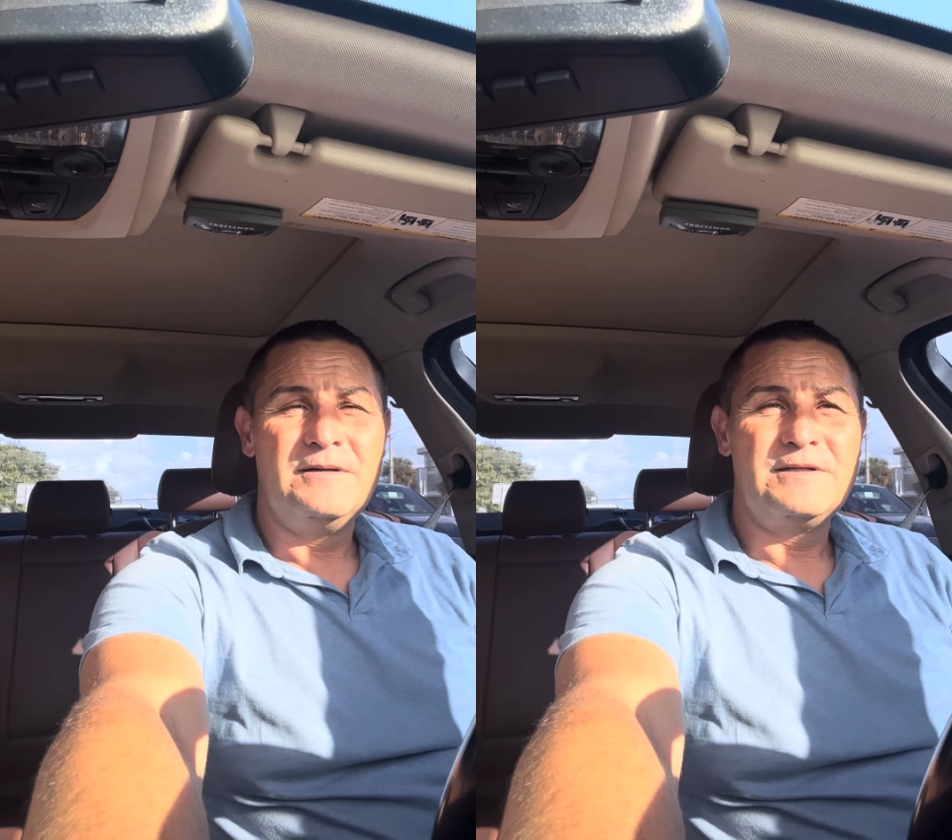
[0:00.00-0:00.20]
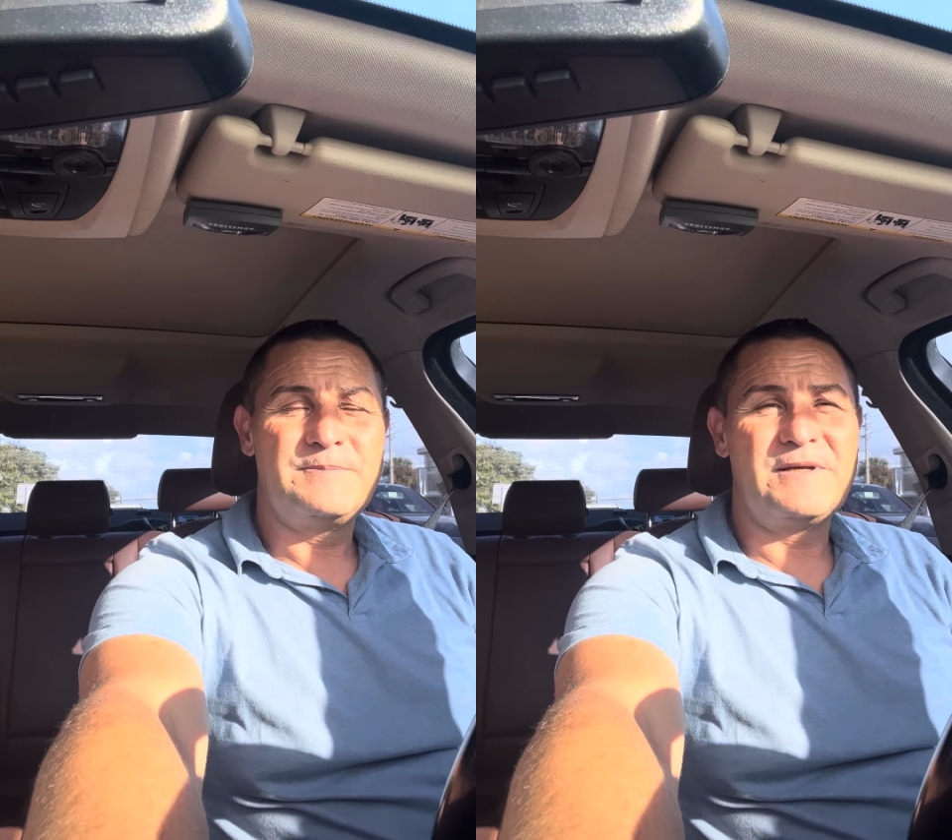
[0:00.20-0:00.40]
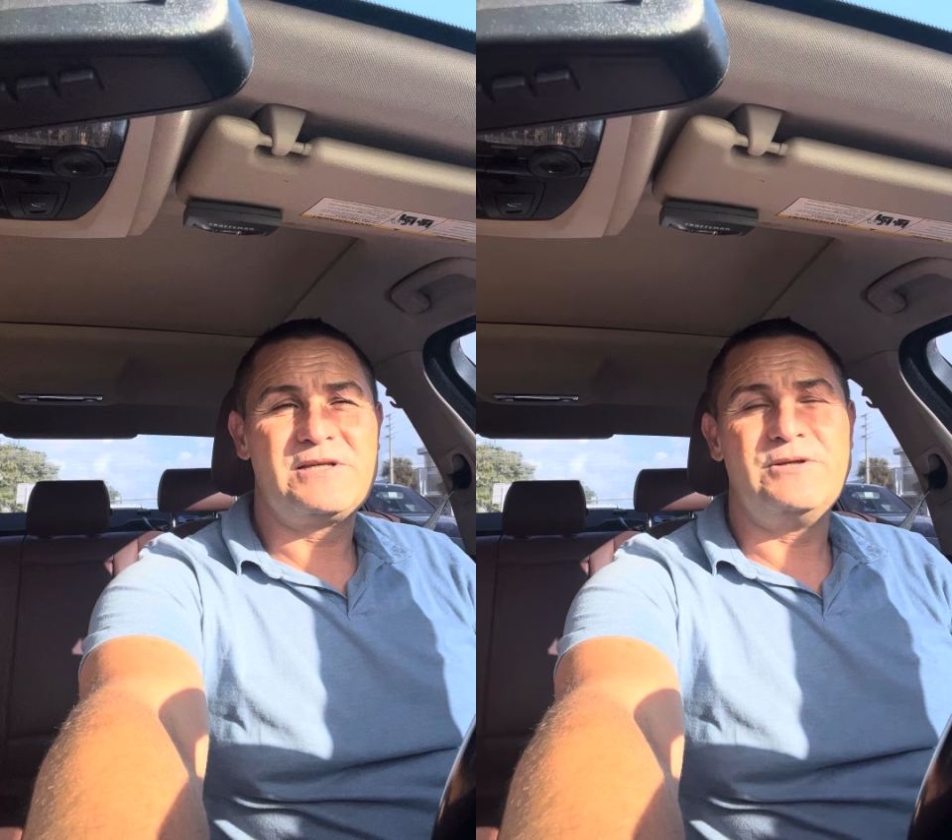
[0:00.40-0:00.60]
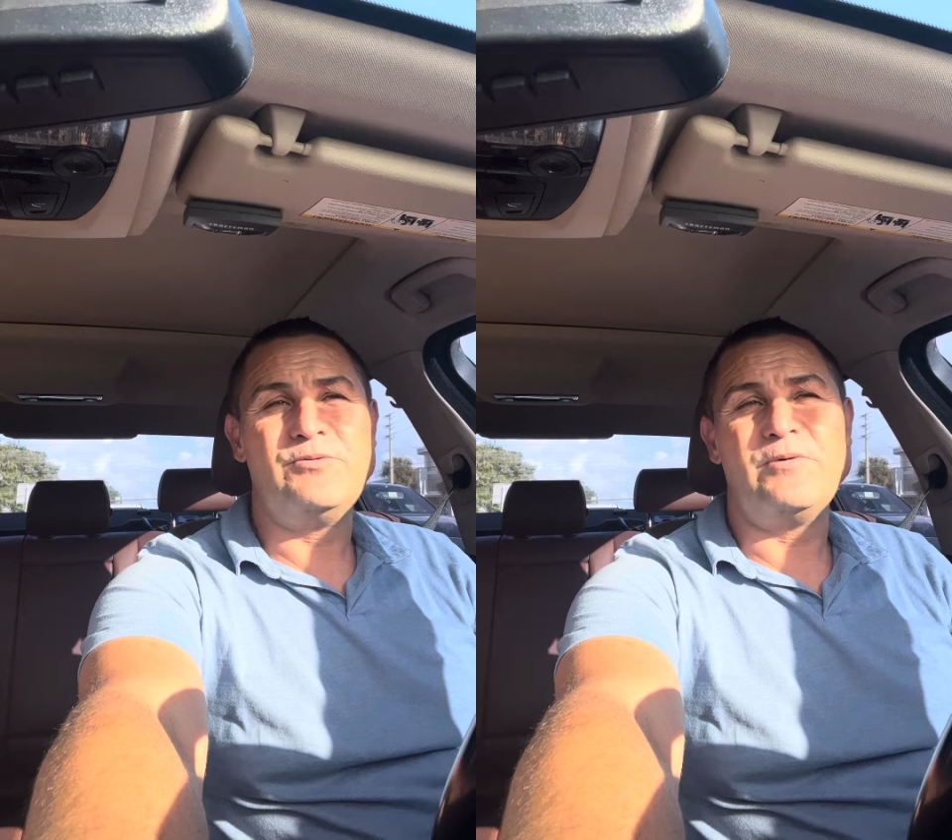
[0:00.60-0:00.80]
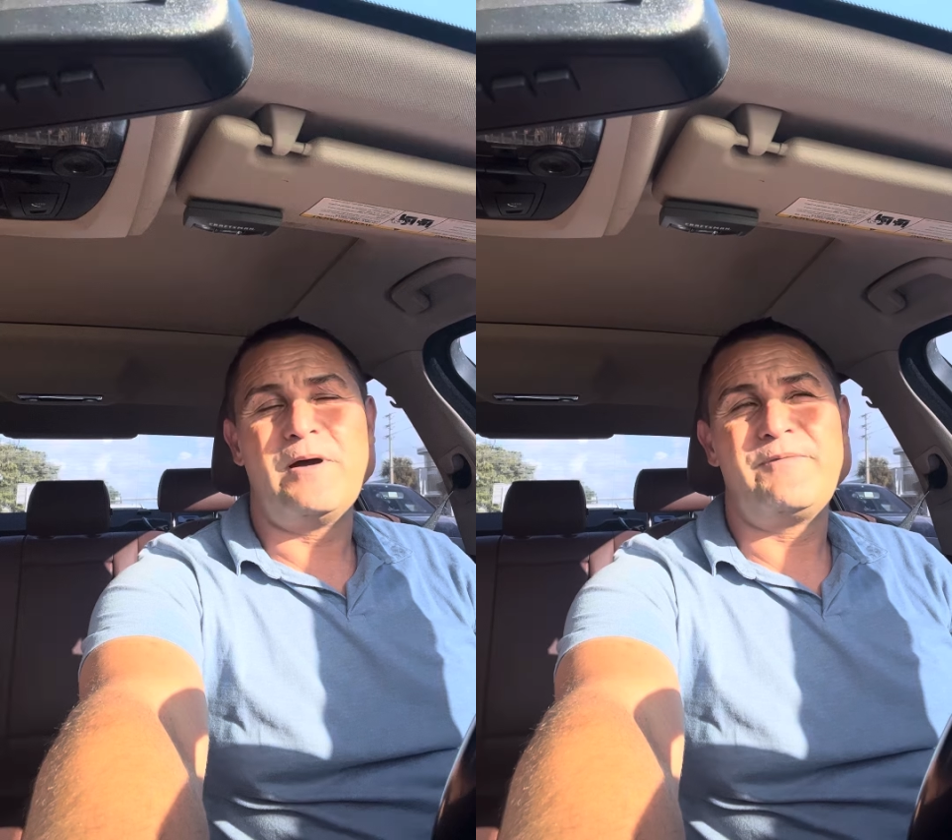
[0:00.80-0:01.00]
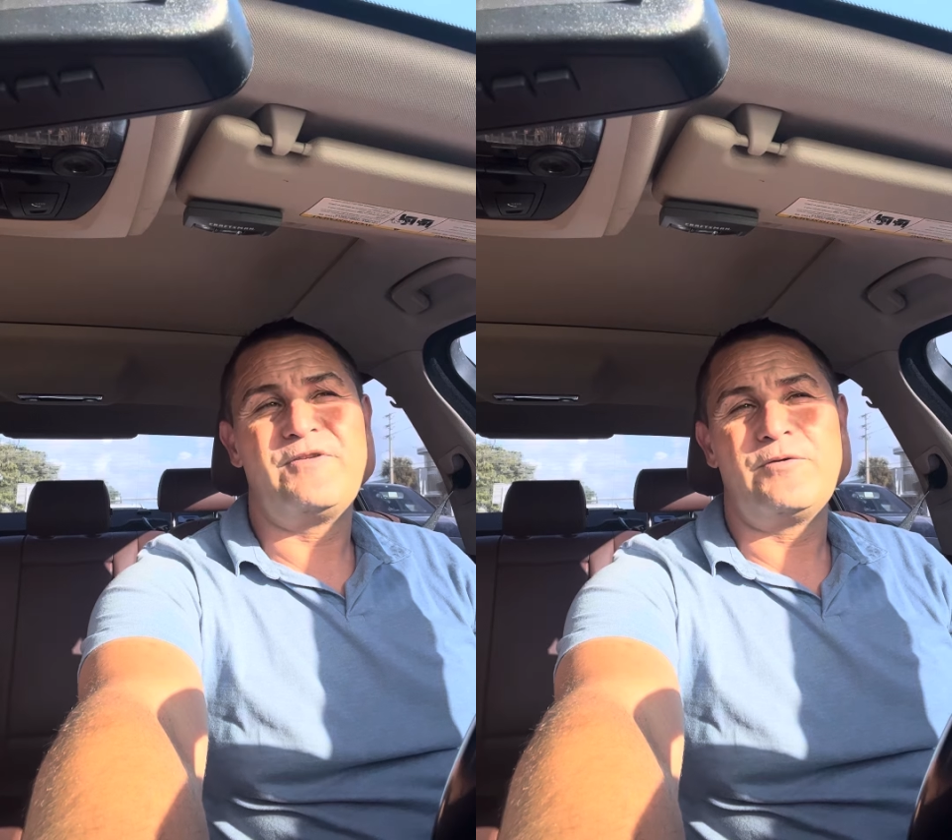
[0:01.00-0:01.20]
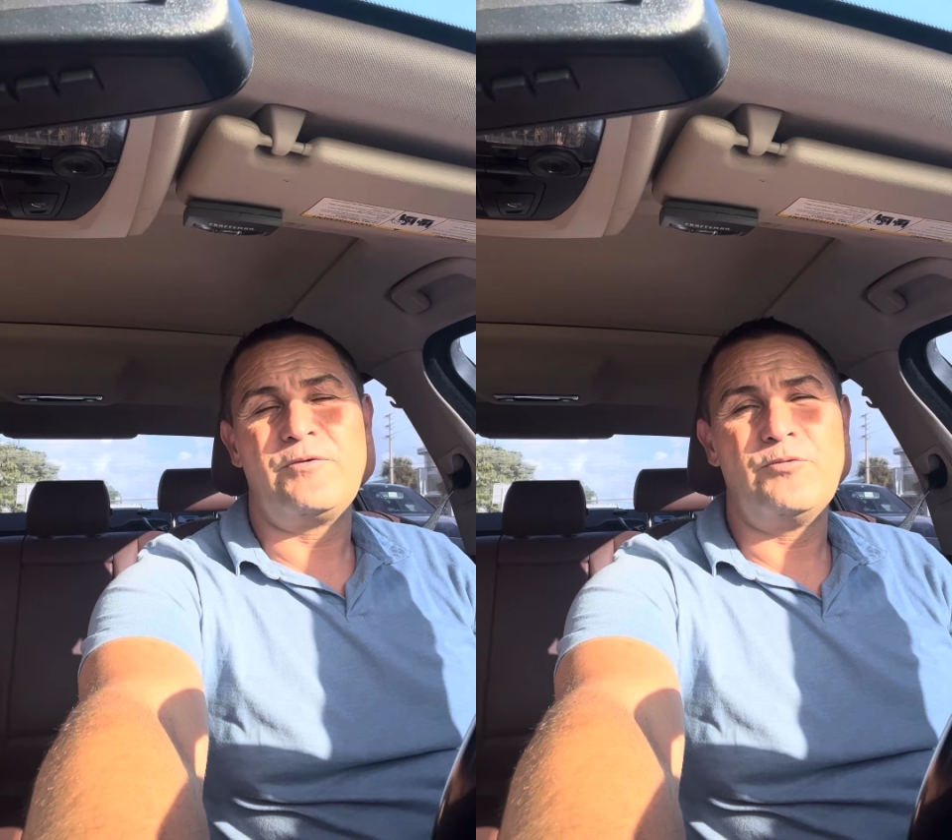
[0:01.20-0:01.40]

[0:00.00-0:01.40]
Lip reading: Especially after the